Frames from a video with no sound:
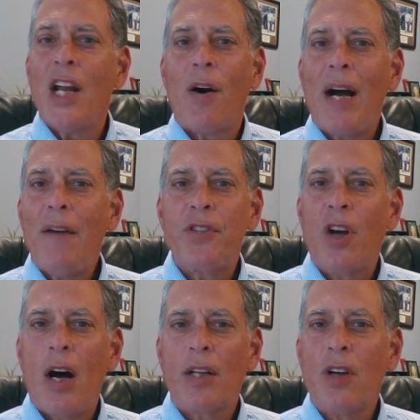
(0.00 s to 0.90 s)
Now, I've
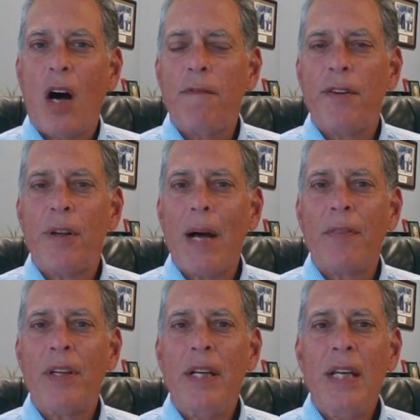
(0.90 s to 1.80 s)
talked often
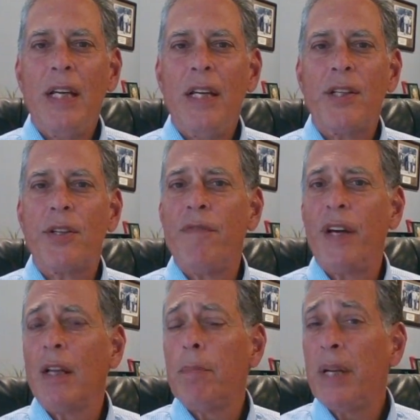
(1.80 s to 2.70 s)
about the need to
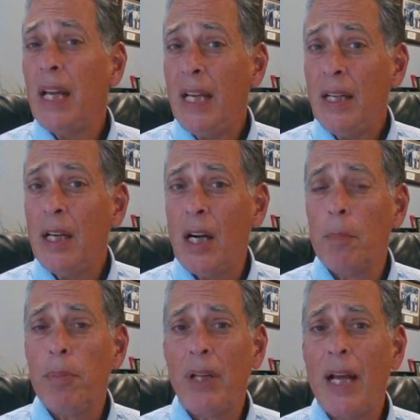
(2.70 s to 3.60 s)
develop an
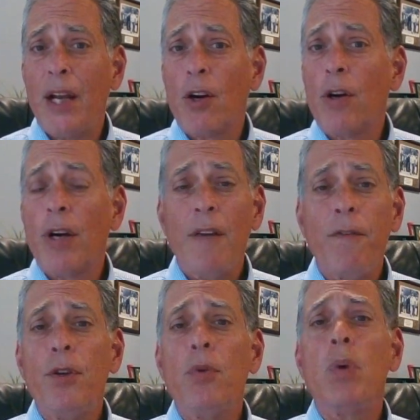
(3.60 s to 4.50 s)
income plan, or
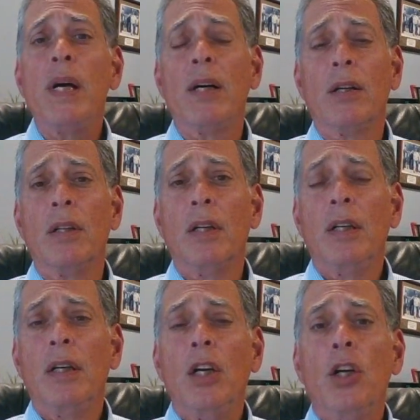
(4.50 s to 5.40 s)
if you will,
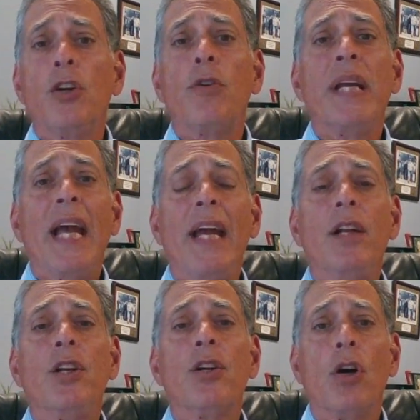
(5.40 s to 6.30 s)

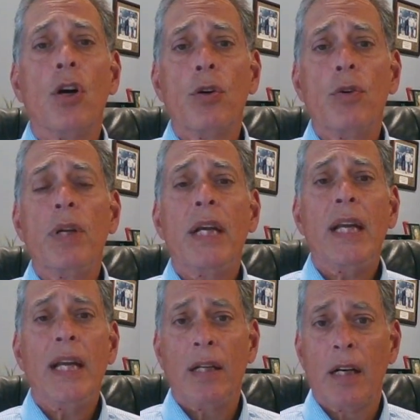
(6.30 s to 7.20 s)
create your own
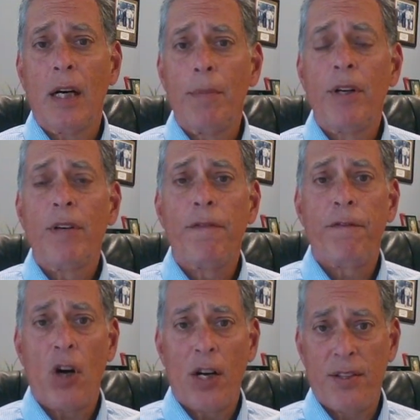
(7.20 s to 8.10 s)
income
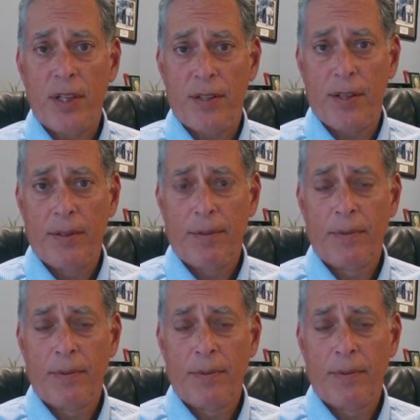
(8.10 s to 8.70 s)
faucet.